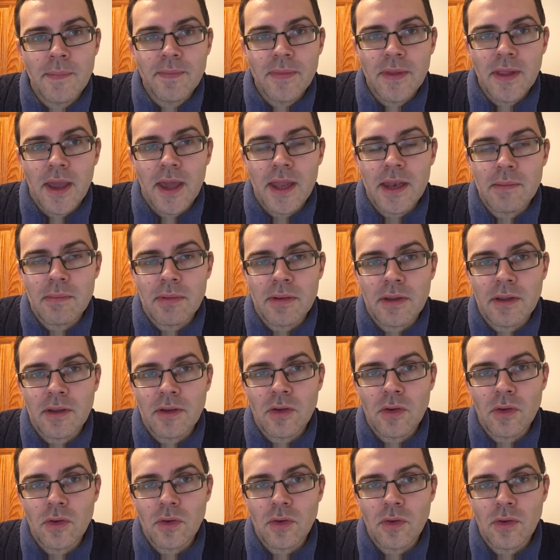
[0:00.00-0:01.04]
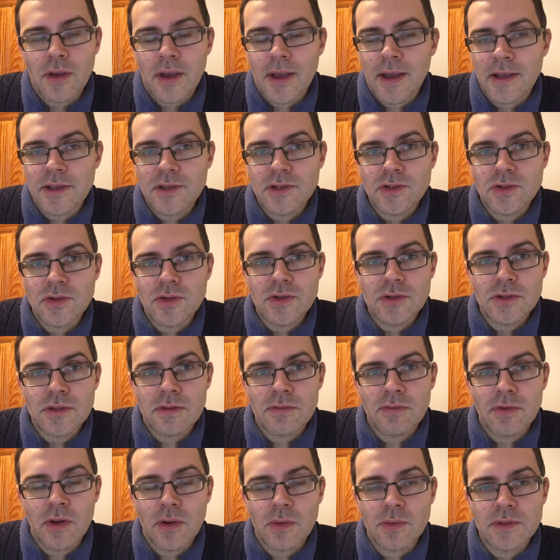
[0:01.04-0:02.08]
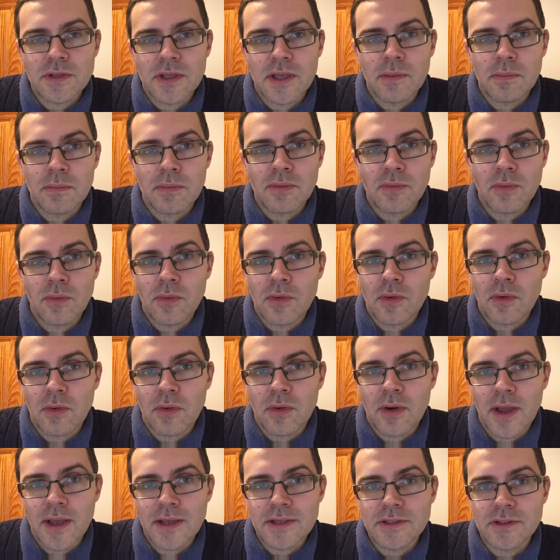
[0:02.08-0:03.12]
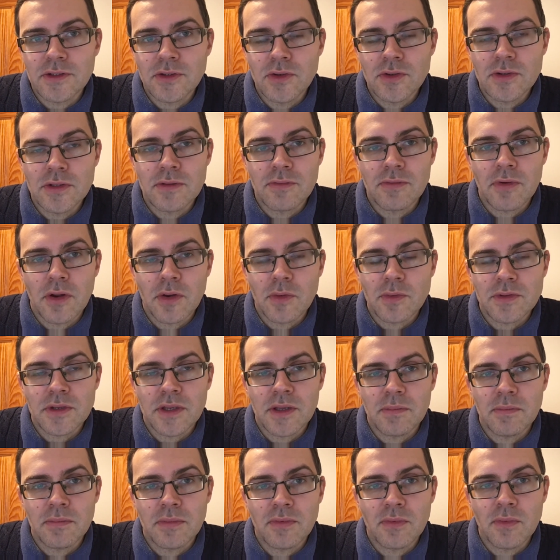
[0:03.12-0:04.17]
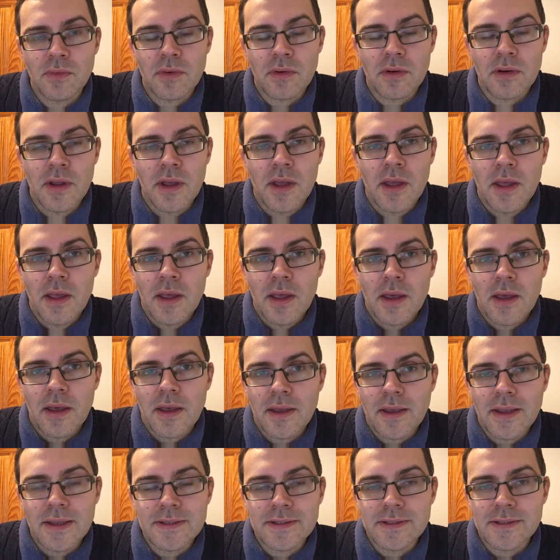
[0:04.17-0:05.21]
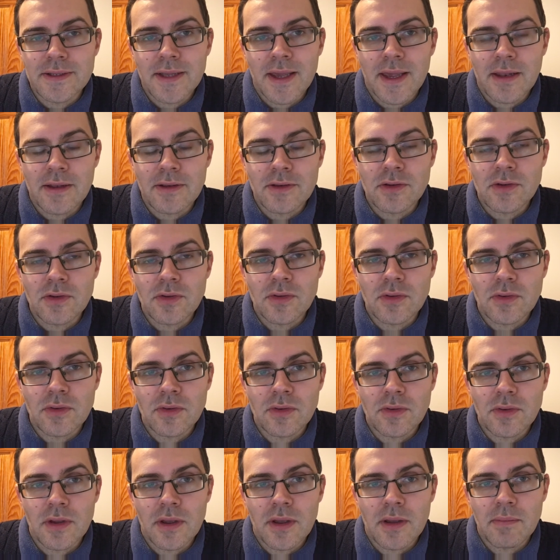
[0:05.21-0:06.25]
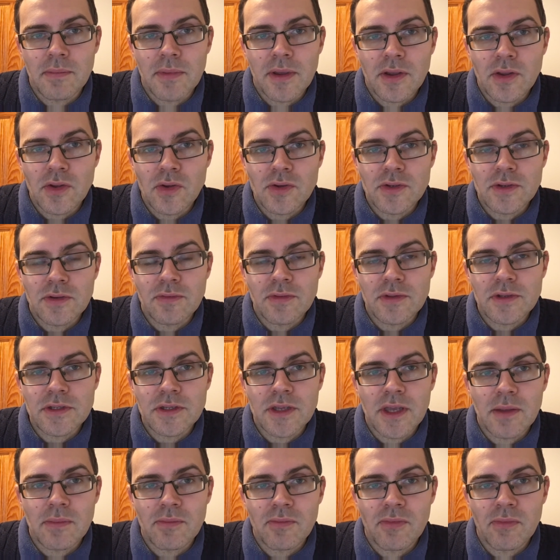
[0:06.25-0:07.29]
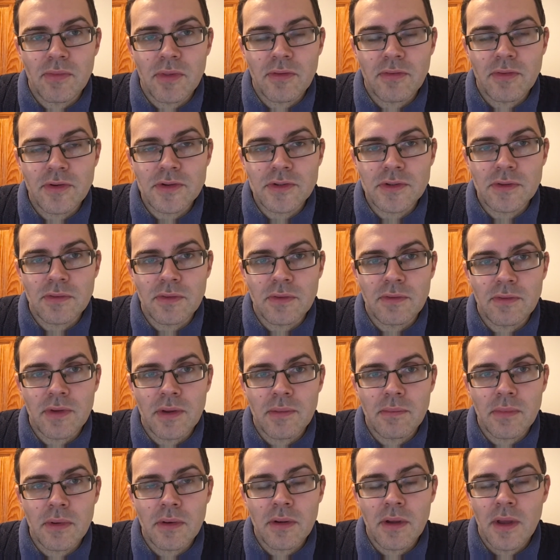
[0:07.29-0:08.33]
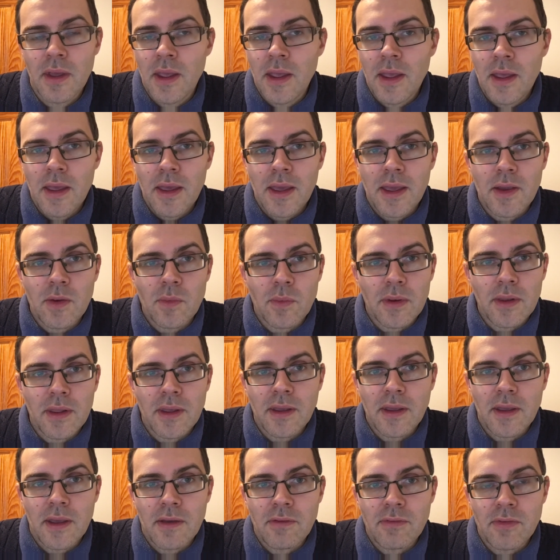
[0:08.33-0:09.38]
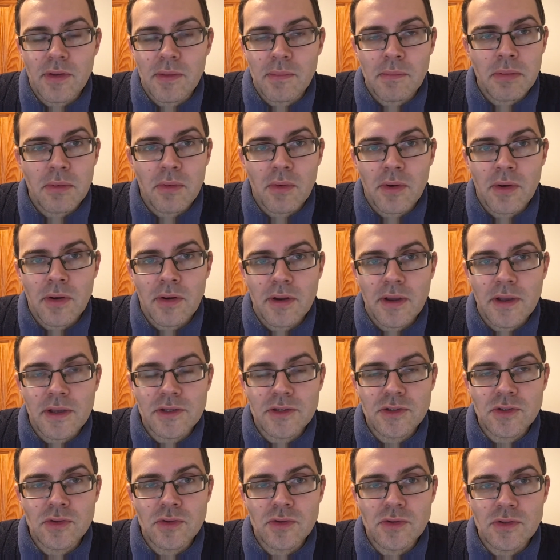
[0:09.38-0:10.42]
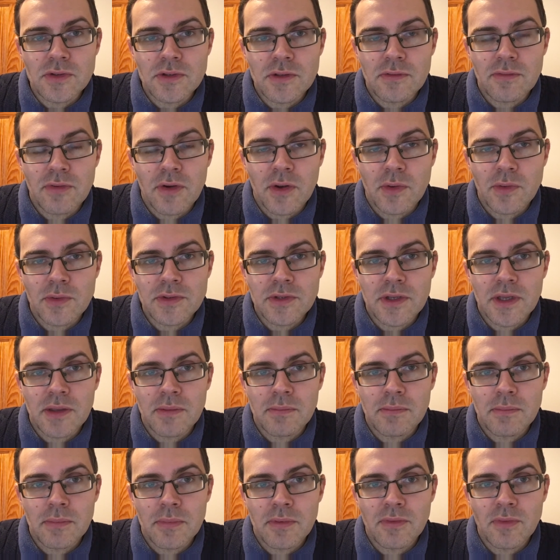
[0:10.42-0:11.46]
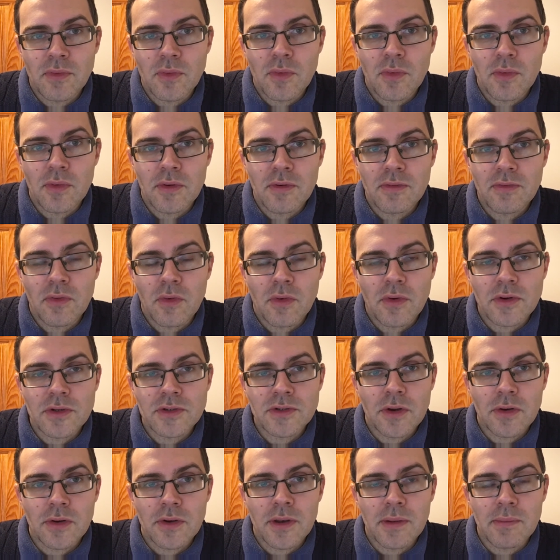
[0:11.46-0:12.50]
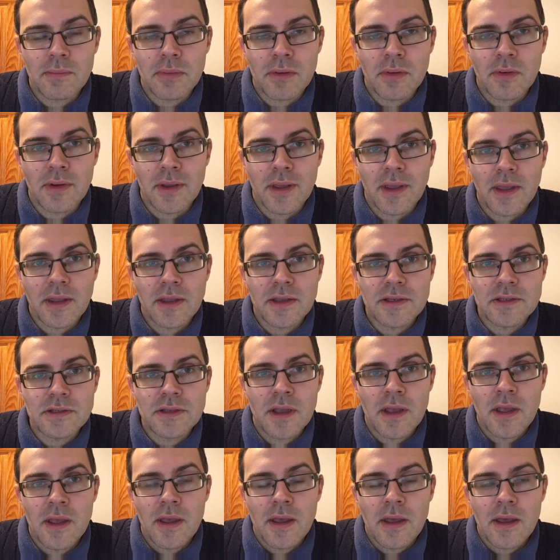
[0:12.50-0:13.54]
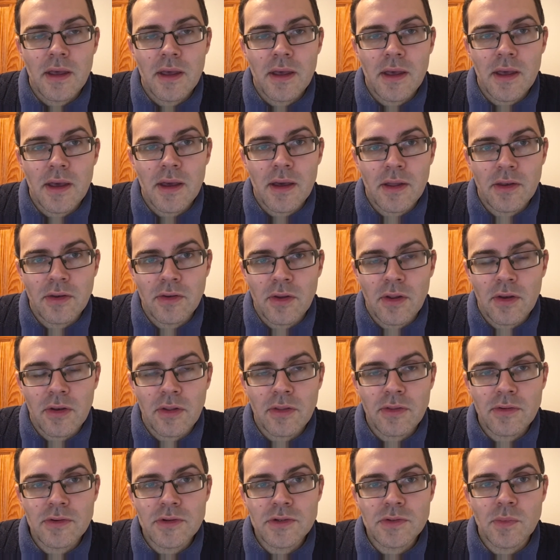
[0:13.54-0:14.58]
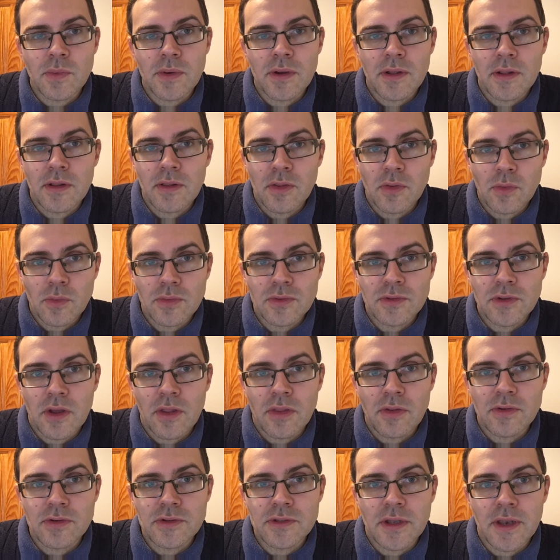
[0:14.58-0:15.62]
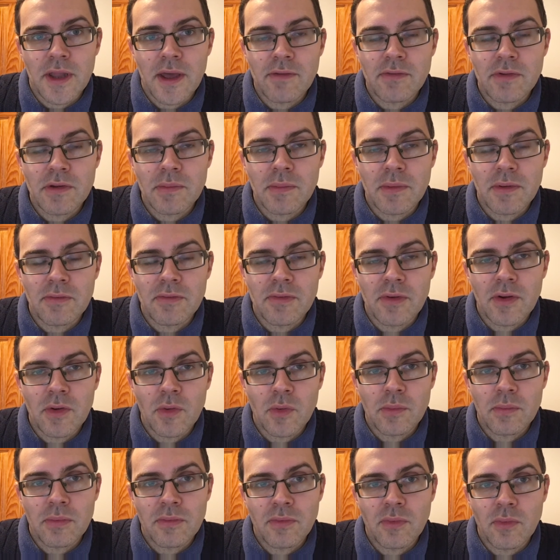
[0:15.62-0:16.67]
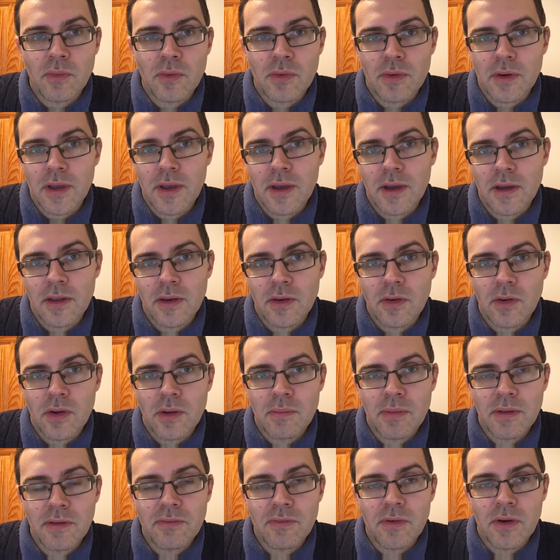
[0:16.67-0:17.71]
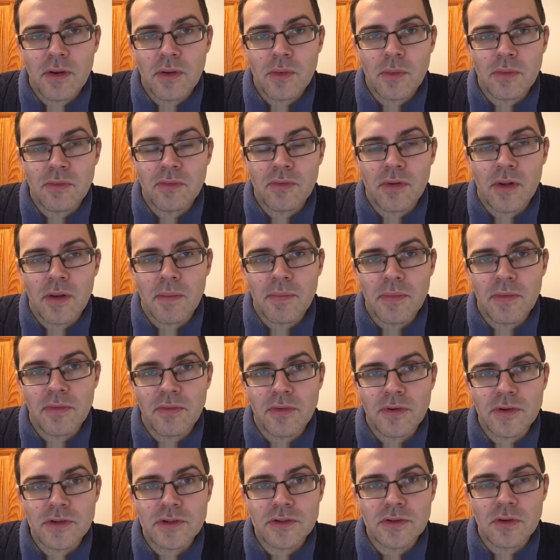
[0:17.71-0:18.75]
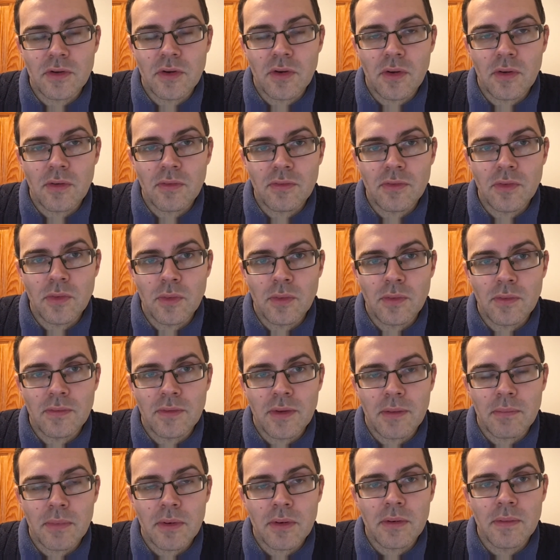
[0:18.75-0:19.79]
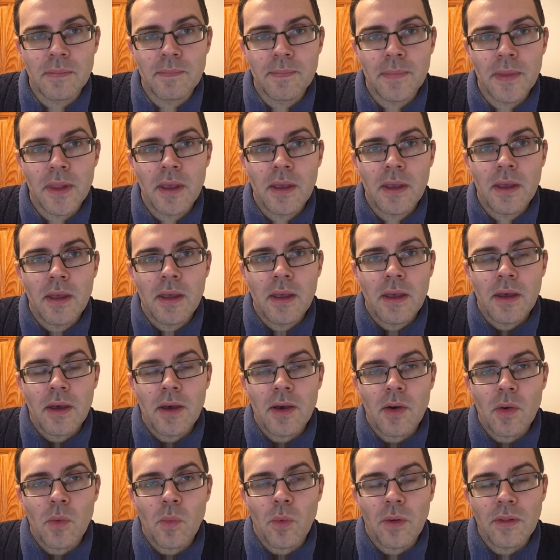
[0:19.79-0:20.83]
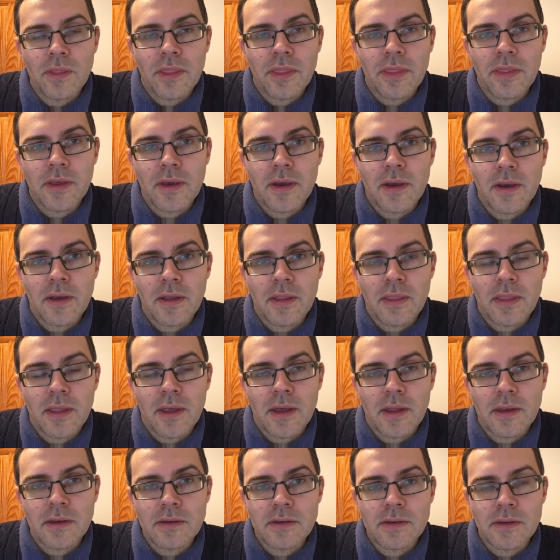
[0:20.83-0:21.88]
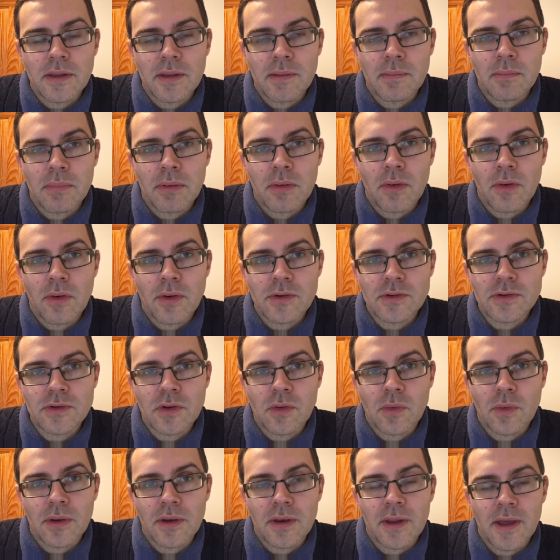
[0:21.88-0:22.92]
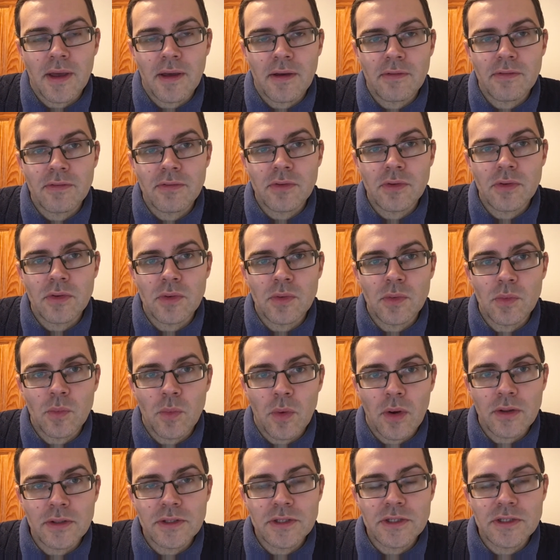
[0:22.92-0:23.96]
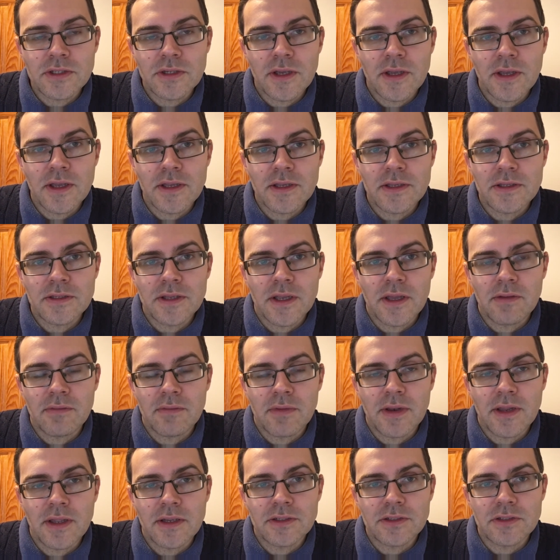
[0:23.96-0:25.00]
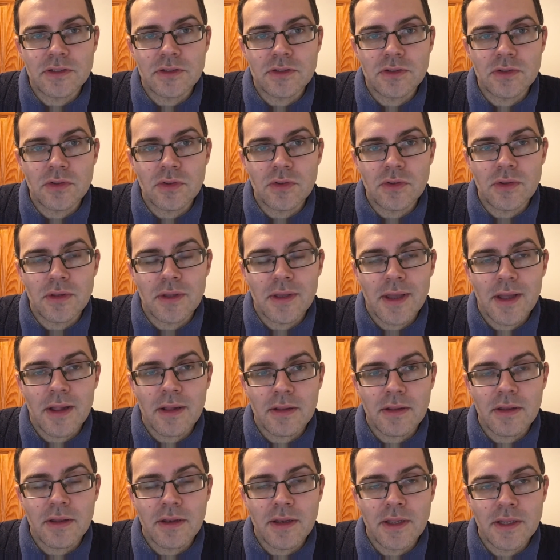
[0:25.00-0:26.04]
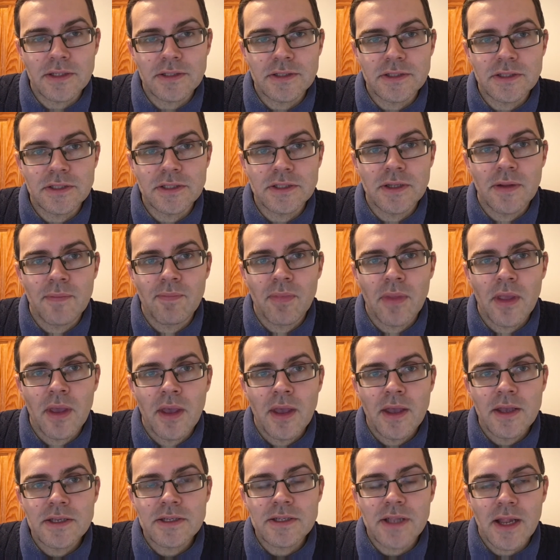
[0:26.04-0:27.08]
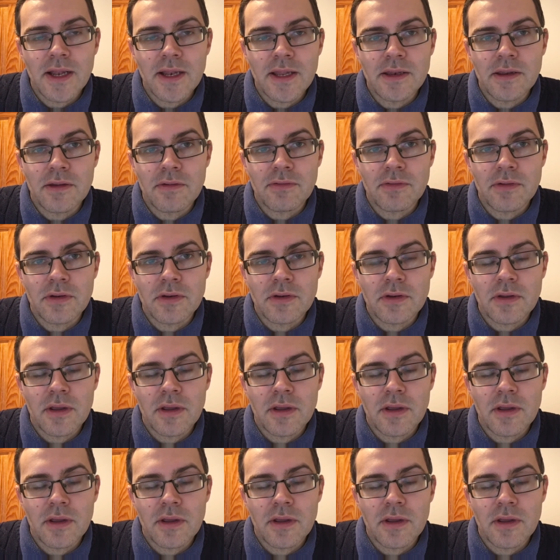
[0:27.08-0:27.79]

Anybody who has used the furlough scheme before or hasn't used the furlough scheme before is entitled to make use of the scheme from the 1st of November. Equally, if an employer has used the furlough scheme before for certain employees and not others, well, those others that haven't been furloughed before can now be furloughed from the 1st of November. One thing that employers are going to have to watch is in relation to the calculations. Slightly different